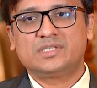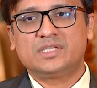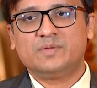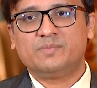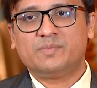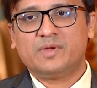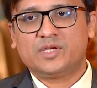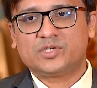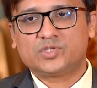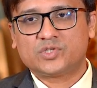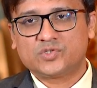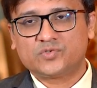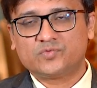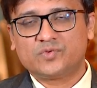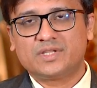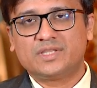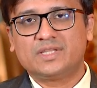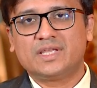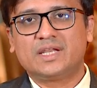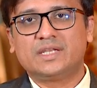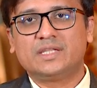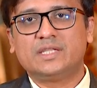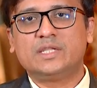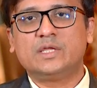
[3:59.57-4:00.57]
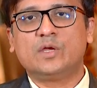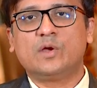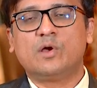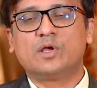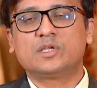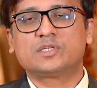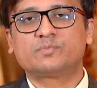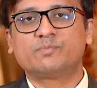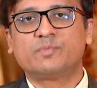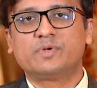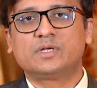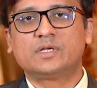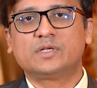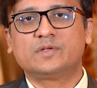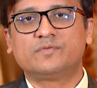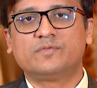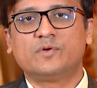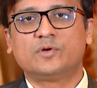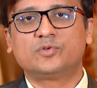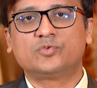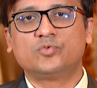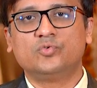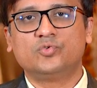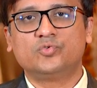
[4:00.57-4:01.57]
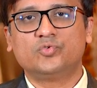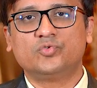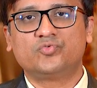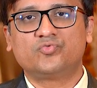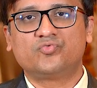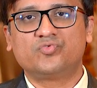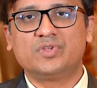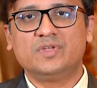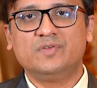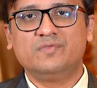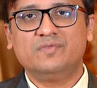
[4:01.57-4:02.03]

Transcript: The patients were there in the hospital for 2 to 3